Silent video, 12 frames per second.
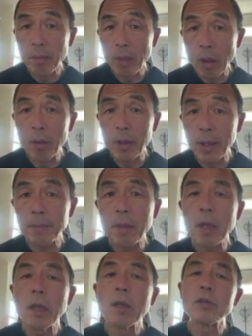Okay,
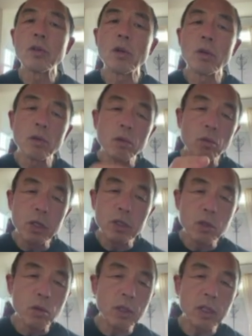so we
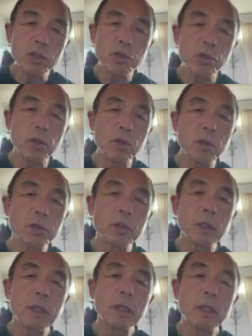do these drills
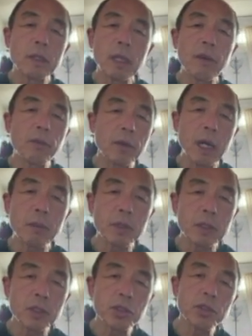not for
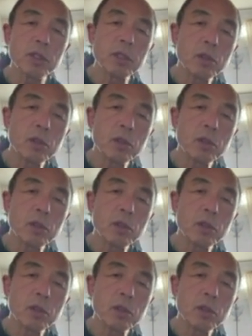competition.